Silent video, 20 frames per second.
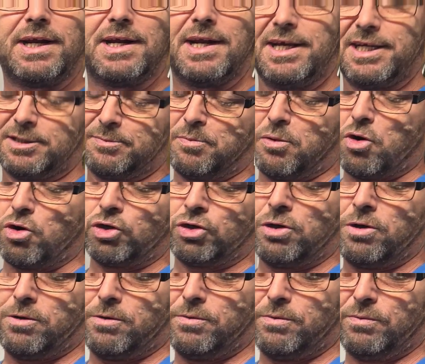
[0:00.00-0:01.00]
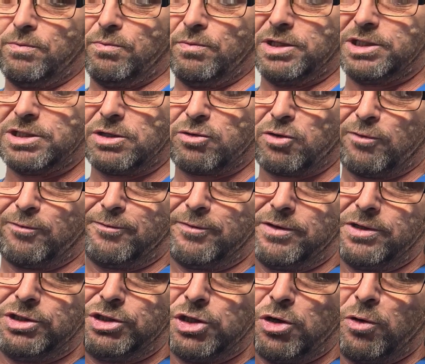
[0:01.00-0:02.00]
glazed pot, which I got for
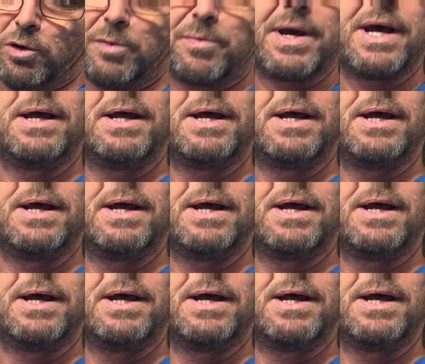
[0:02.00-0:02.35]
the Juniper.